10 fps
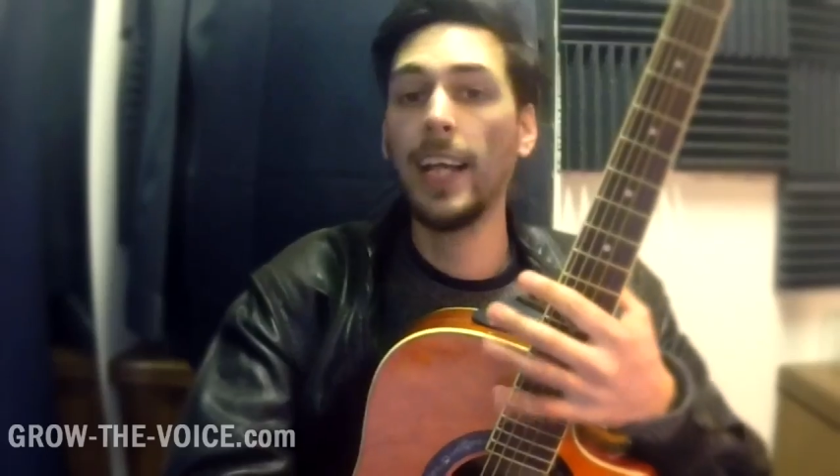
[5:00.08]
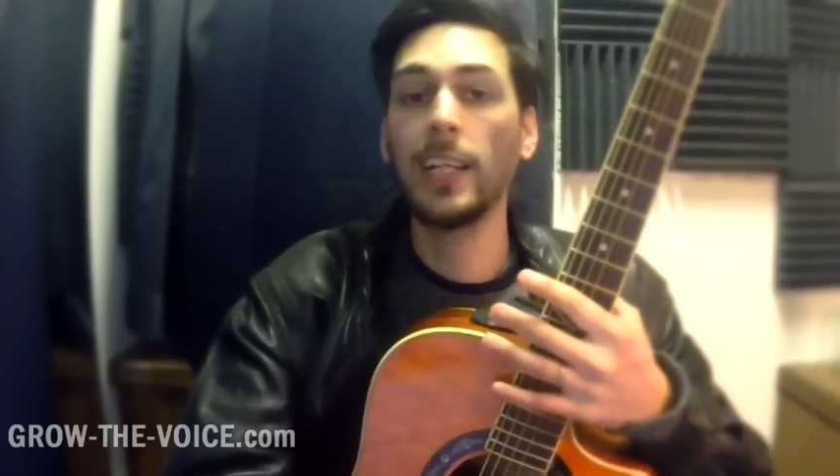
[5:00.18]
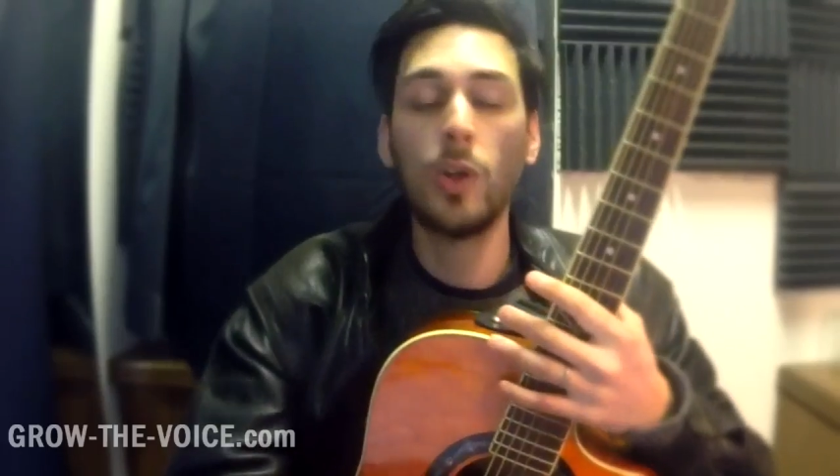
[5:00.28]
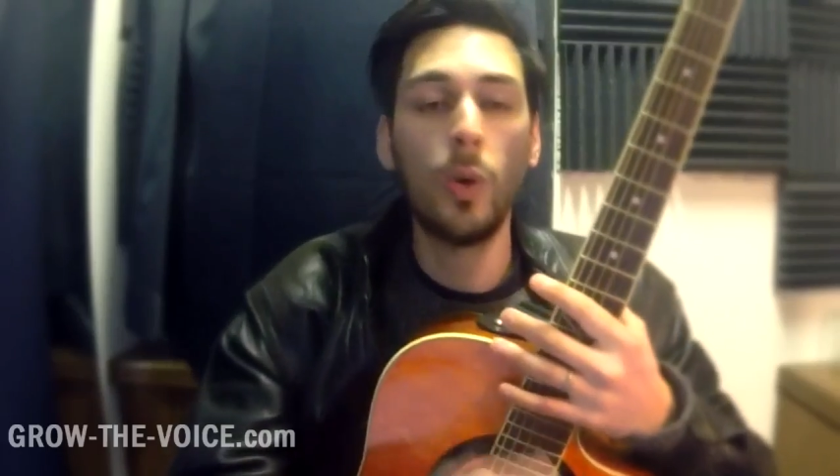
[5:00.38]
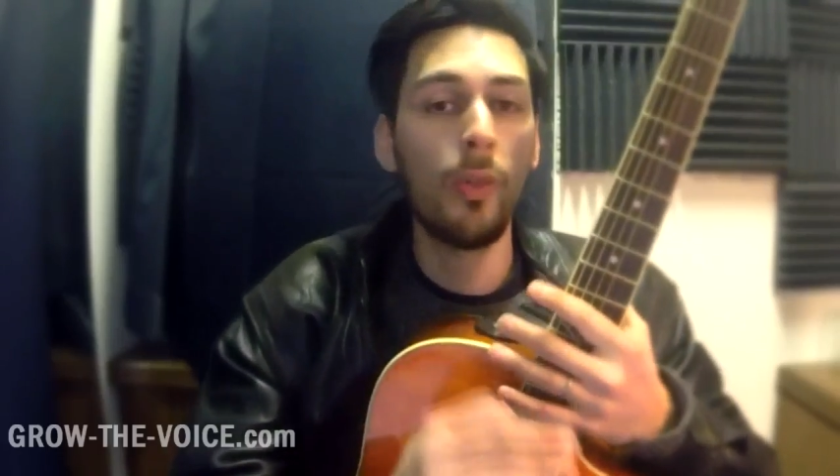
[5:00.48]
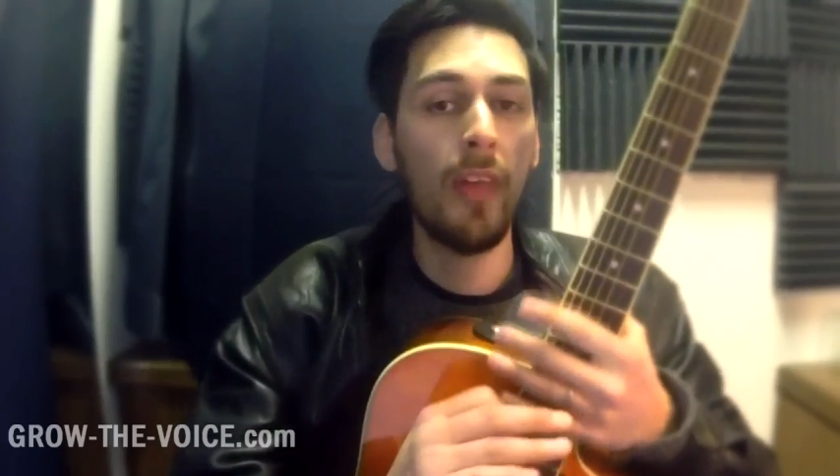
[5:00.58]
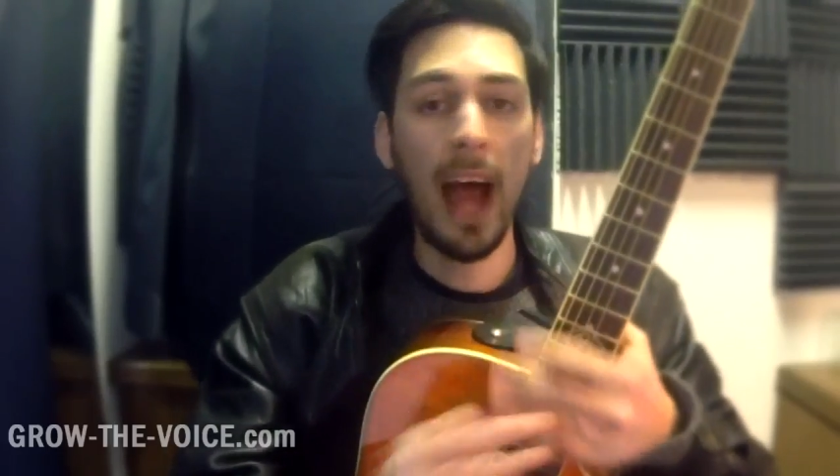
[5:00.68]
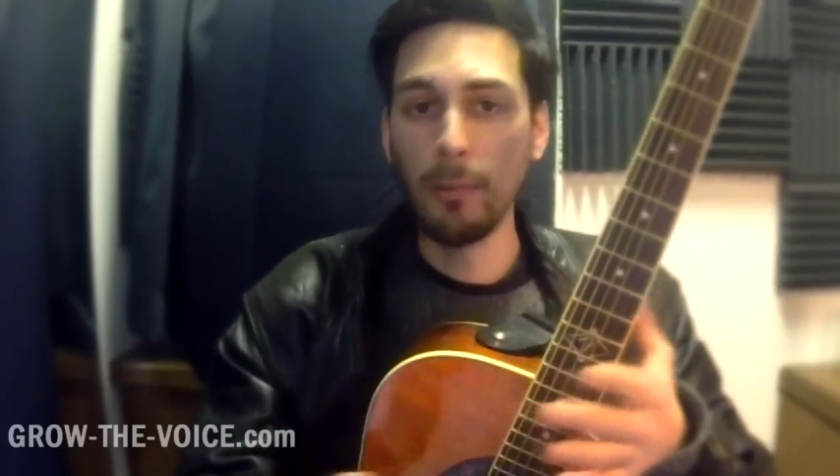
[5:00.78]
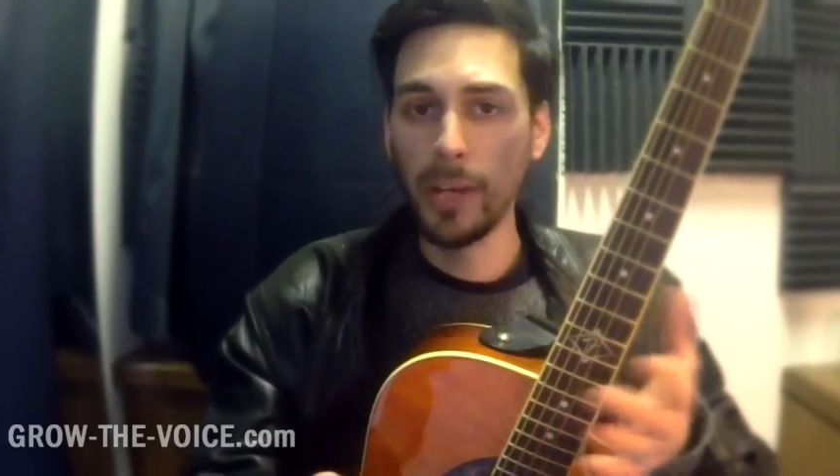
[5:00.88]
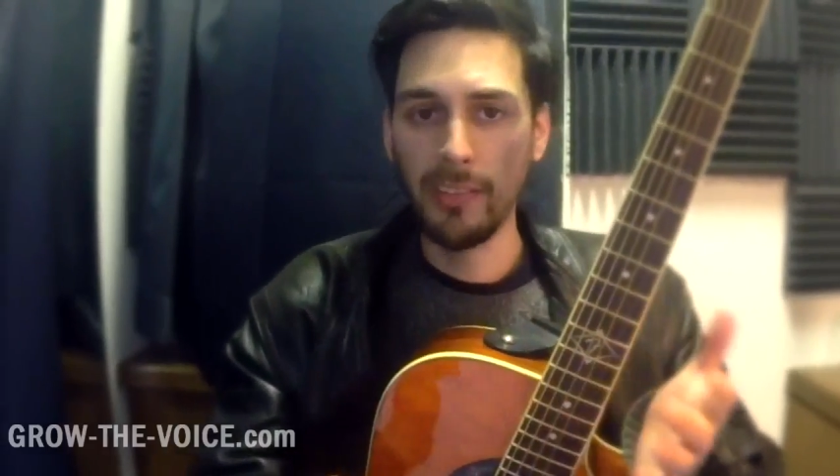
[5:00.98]
can call
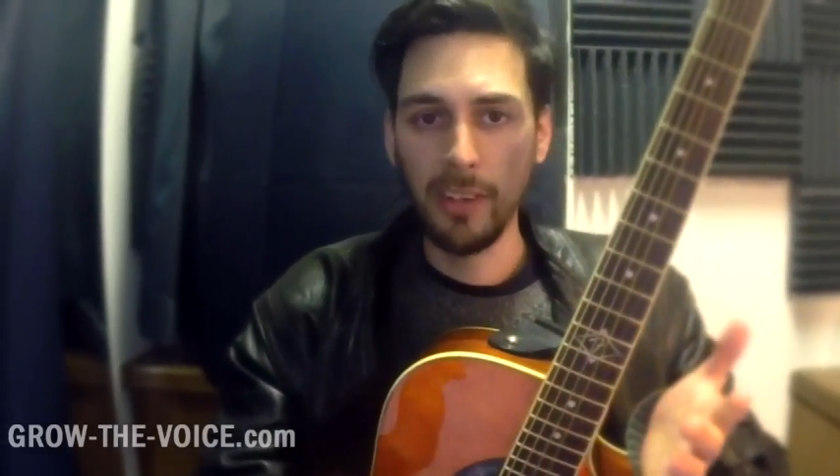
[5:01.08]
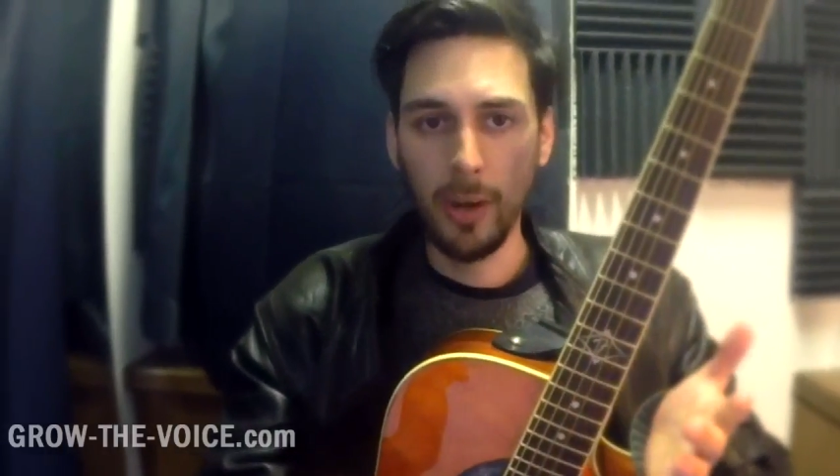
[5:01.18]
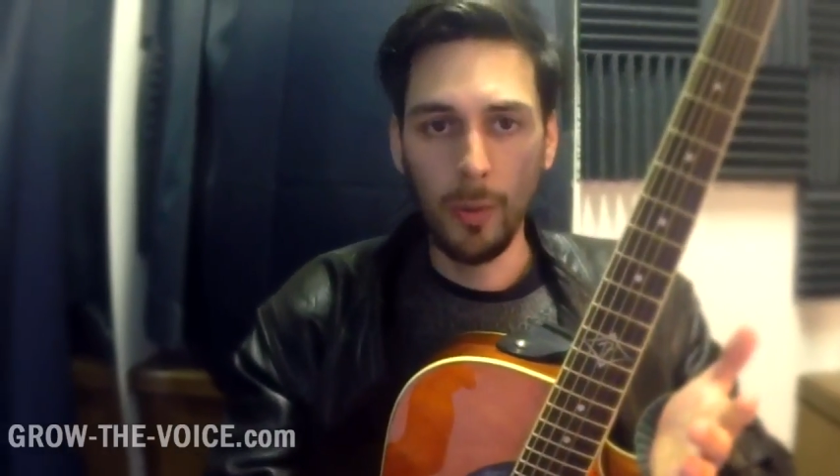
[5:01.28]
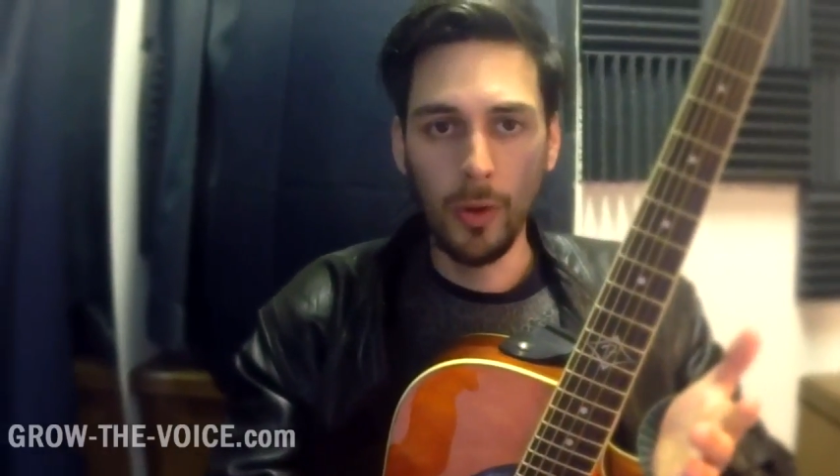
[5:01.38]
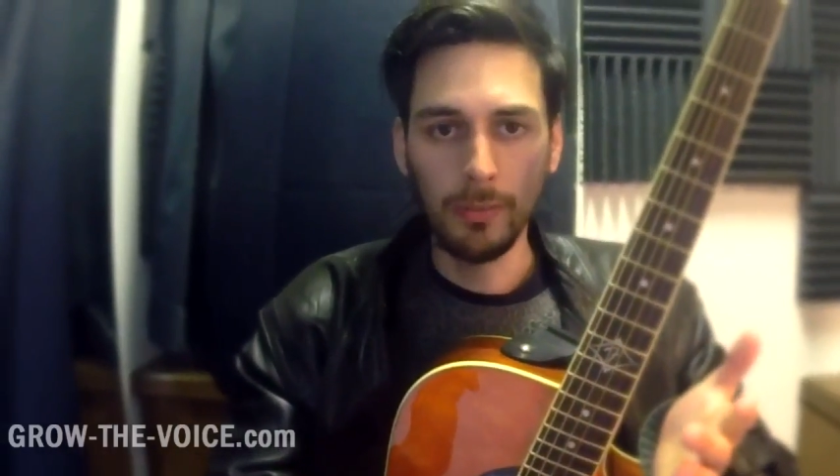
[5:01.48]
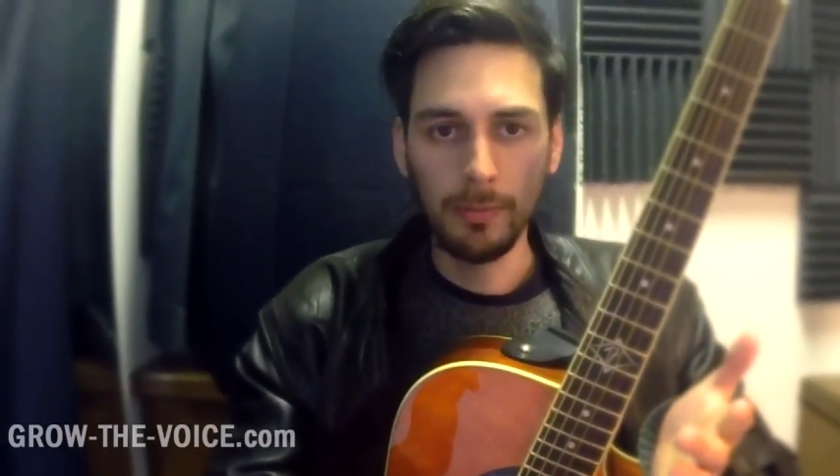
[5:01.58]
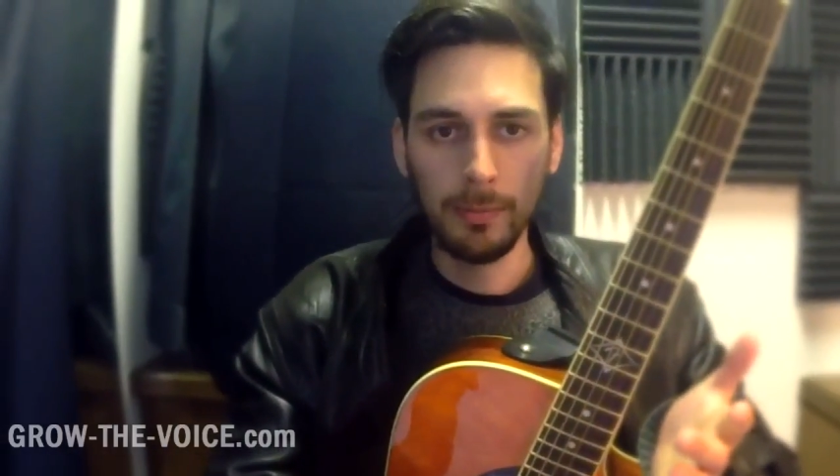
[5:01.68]
that whatever I want.